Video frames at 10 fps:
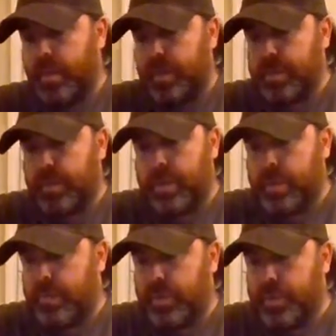Also, I
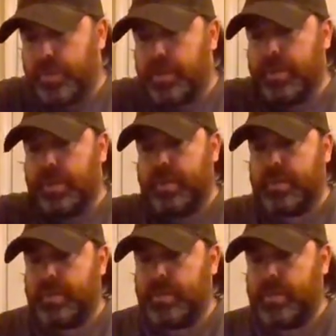don't have any
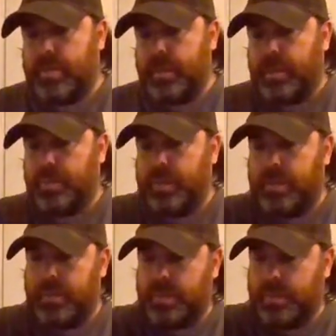more light
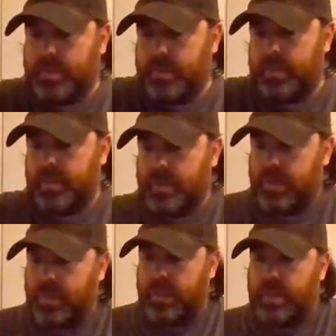blue. It's
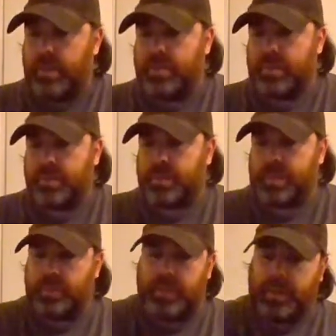
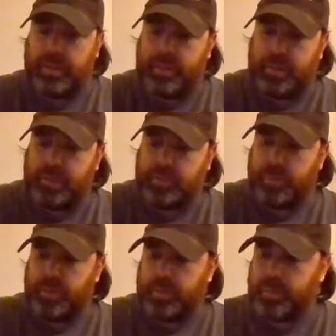really too bad. I need to get
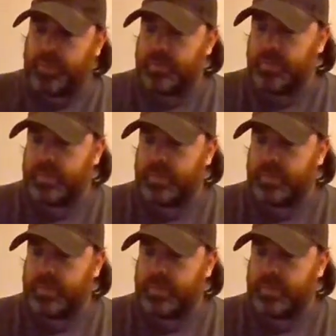some more light blue.